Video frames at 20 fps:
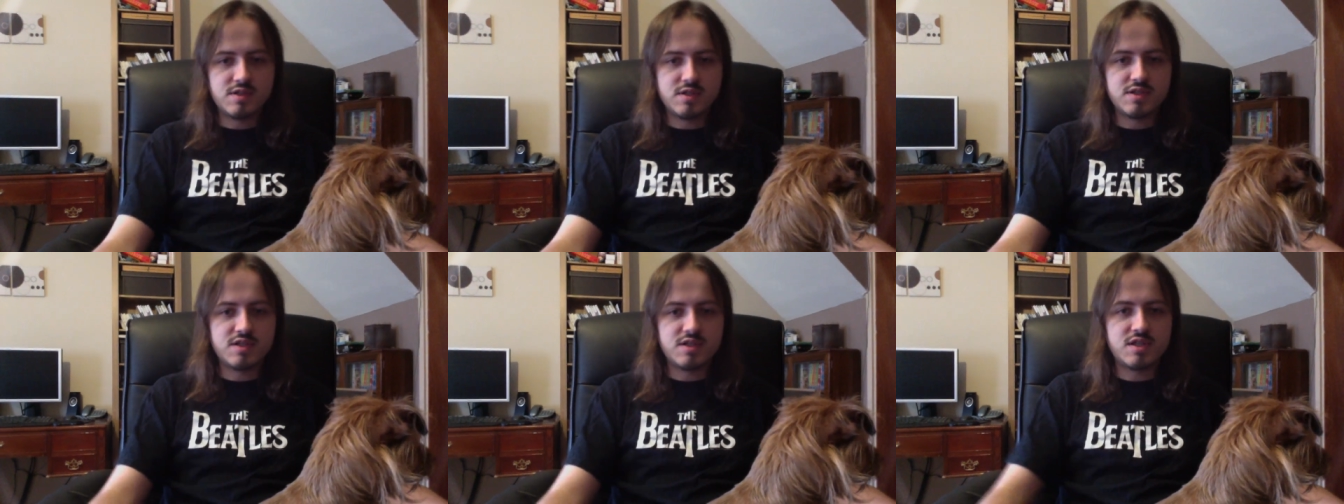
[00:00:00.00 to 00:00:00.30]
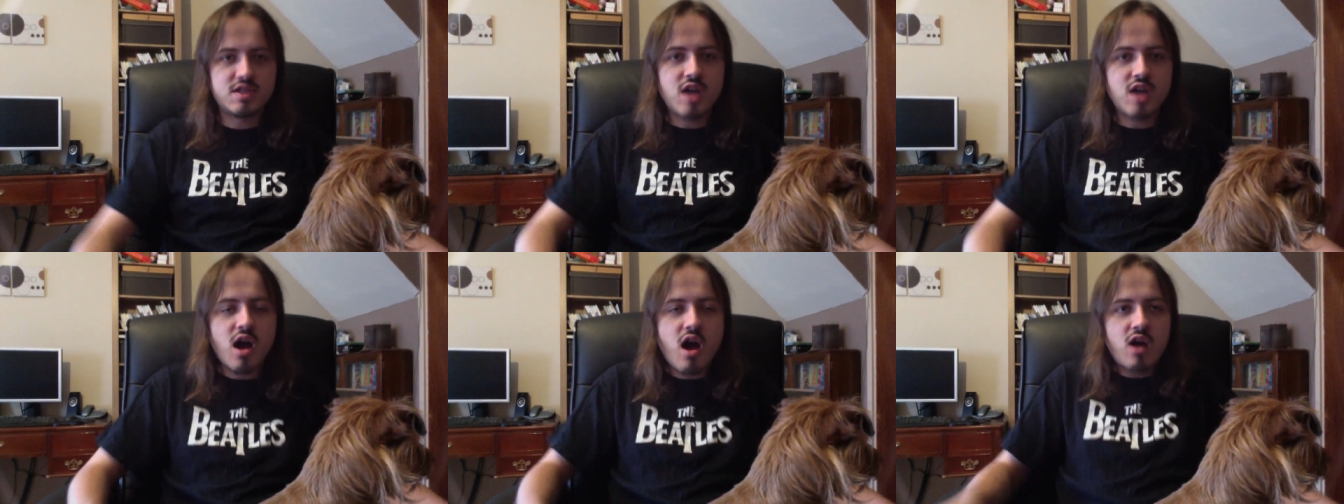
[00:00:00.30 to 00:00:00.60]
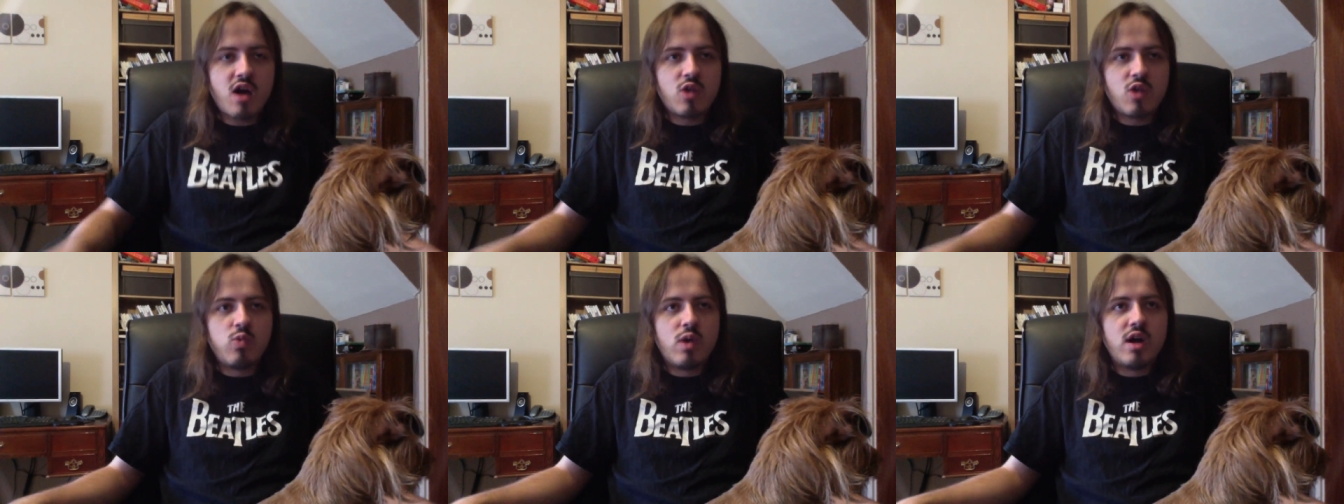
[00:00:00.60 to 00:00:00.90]
is a
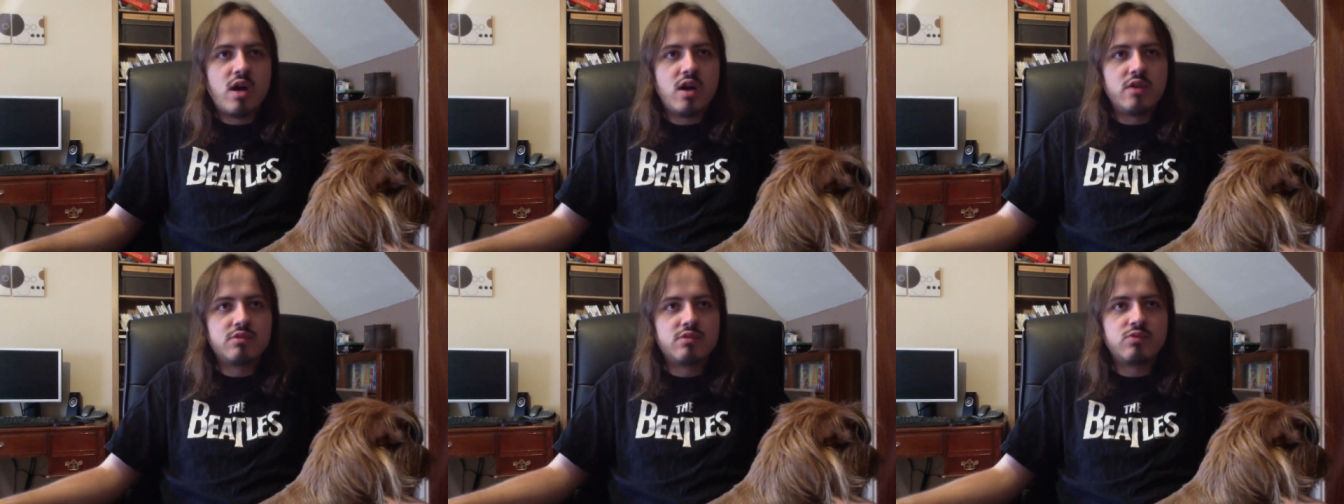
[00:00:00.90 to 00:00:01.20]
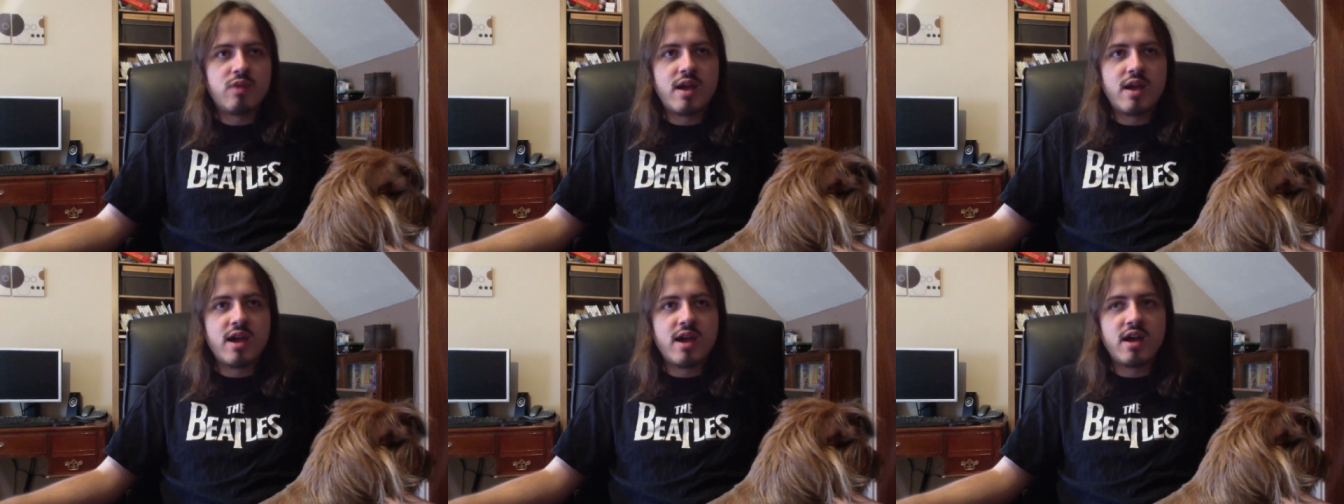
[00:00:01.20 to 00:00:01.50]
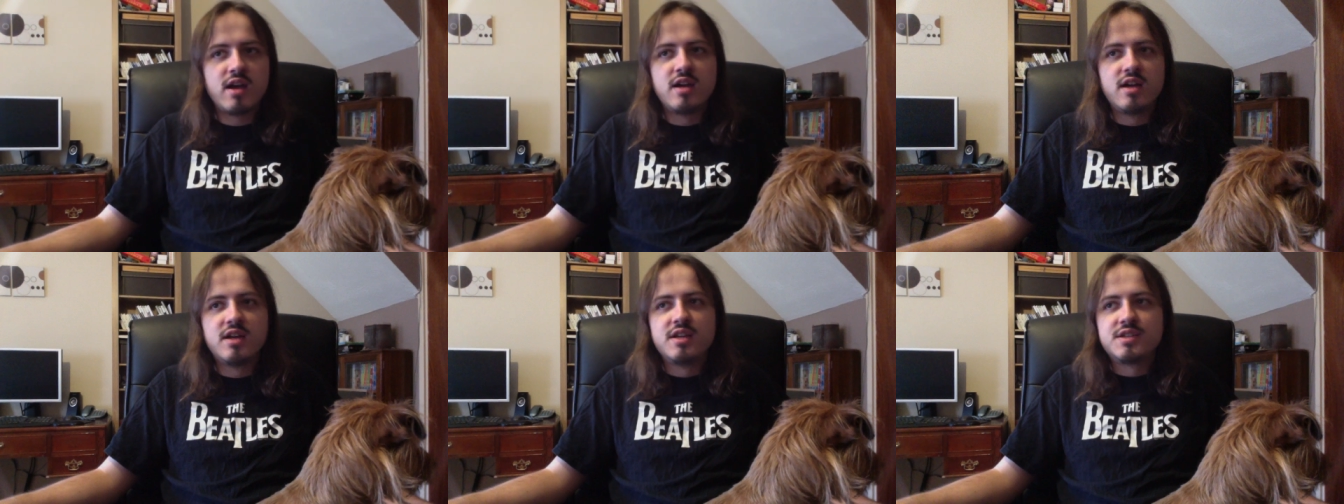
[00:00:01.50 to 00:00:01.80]
dark world
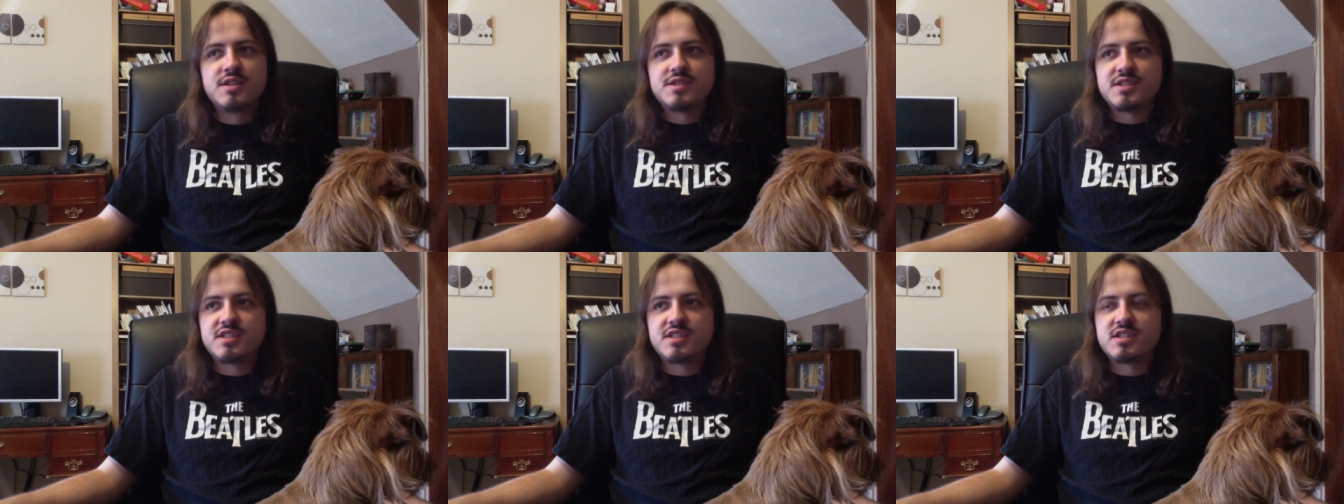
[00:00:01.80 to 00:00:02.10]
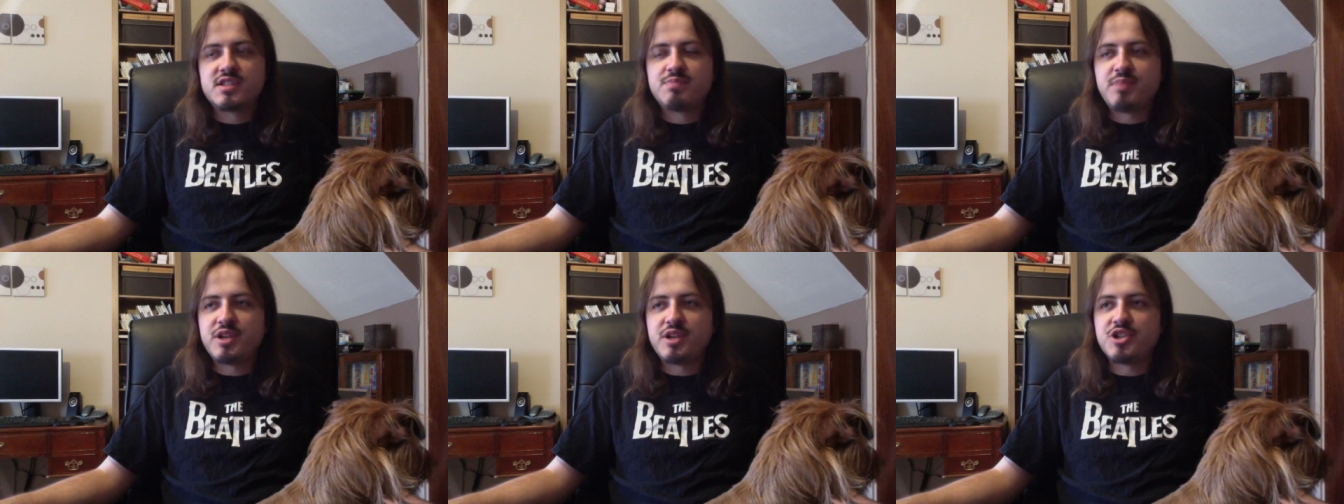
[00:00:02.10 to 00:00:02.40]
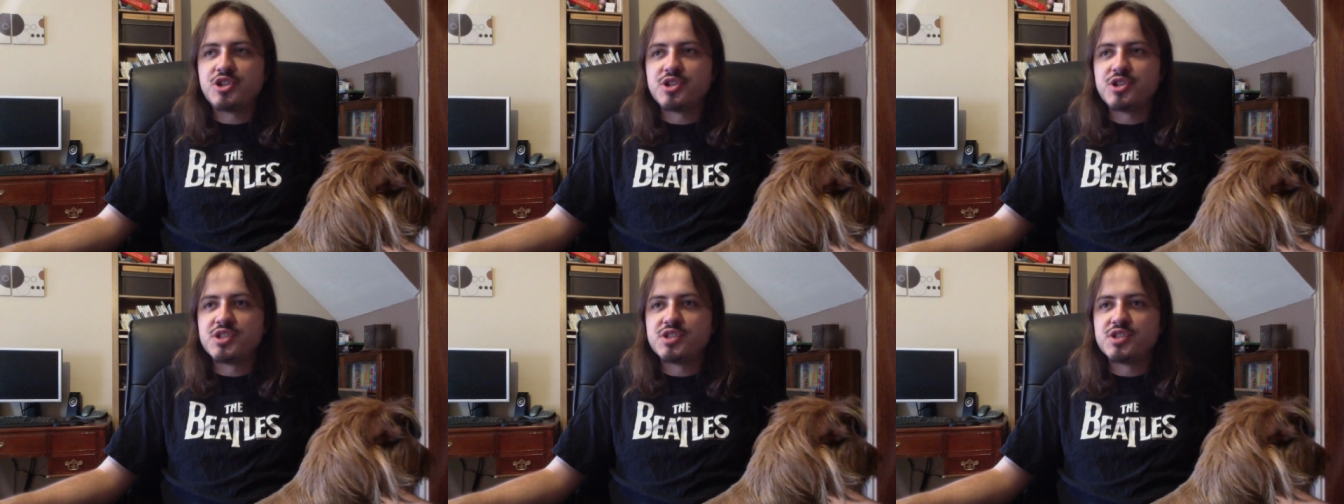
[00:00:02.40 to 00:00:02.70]
where
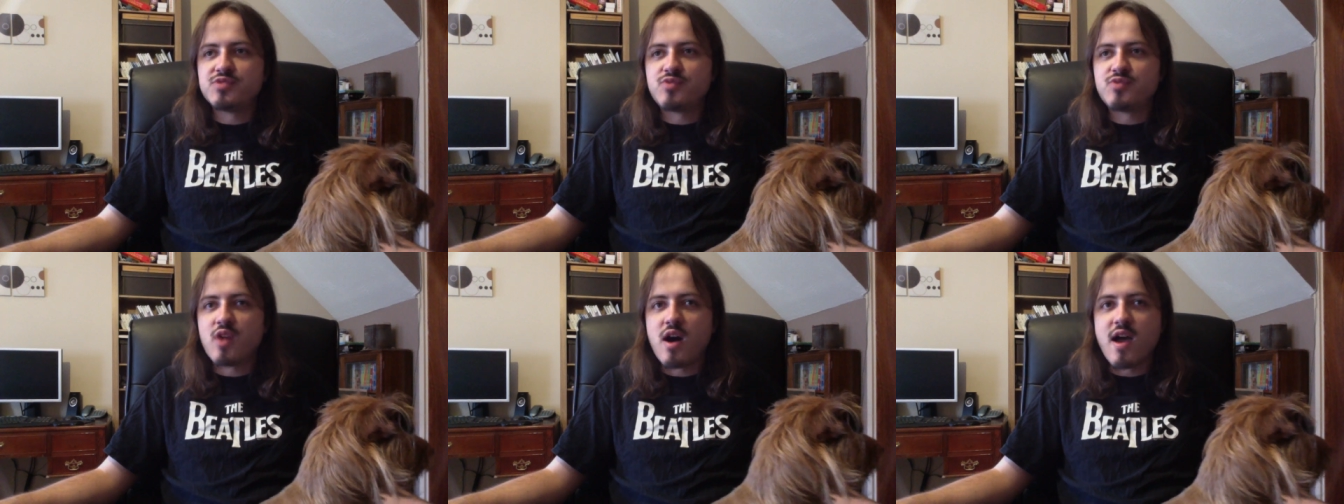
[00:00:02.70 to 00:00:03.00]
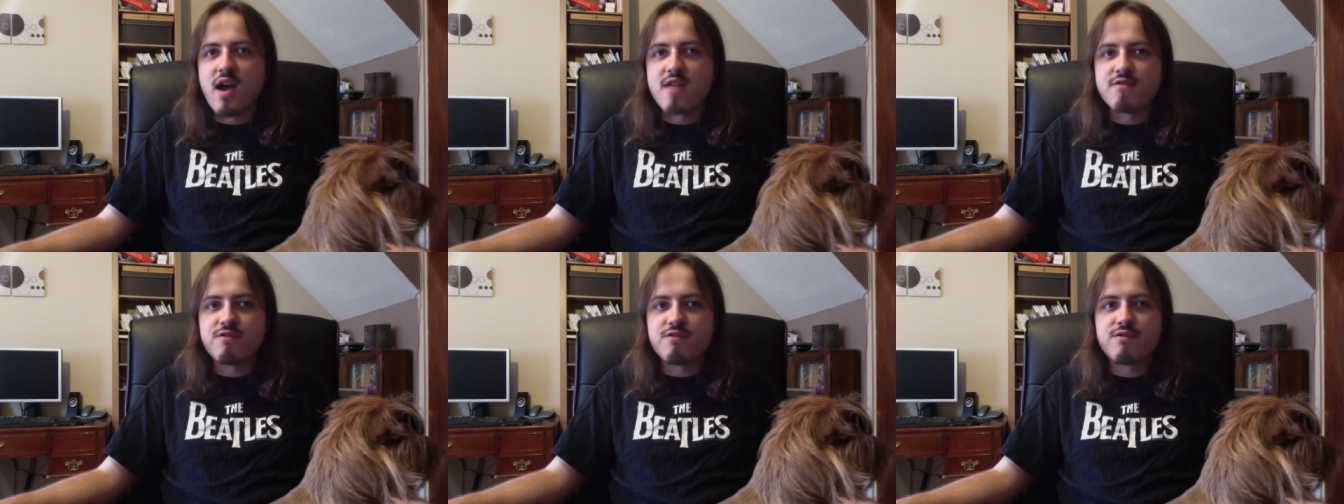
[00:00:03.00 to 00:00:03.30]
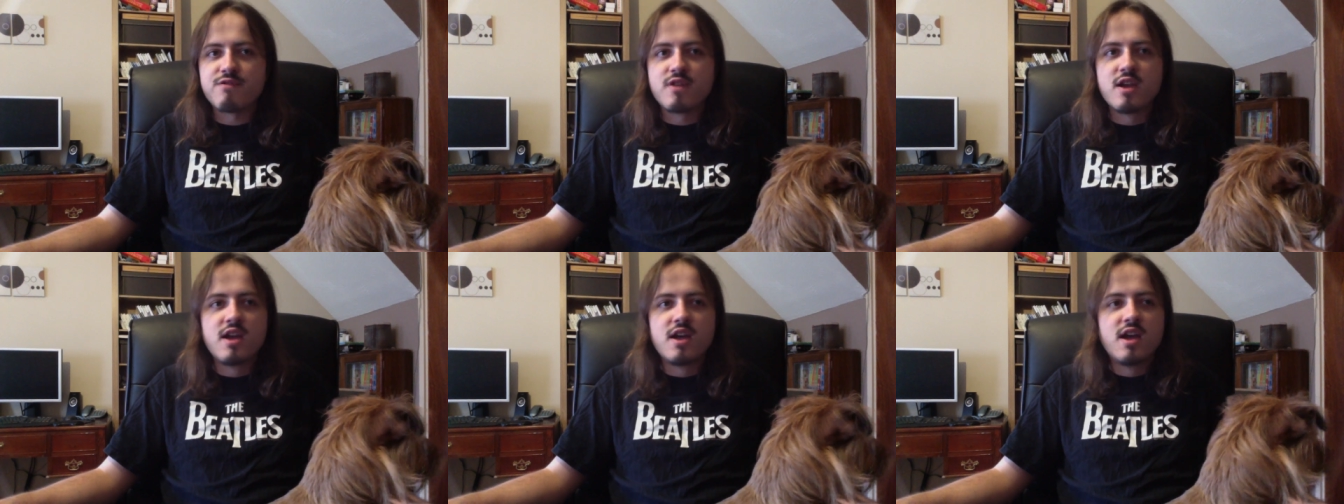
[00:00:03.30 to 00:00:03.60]
suspicion is
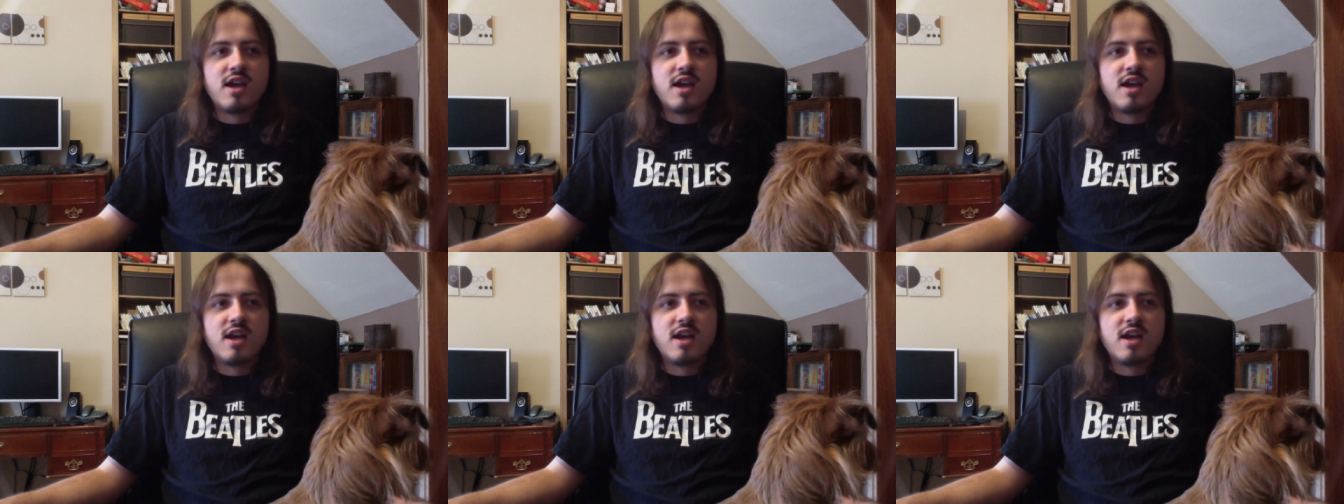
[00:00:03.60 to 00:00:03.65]
rife.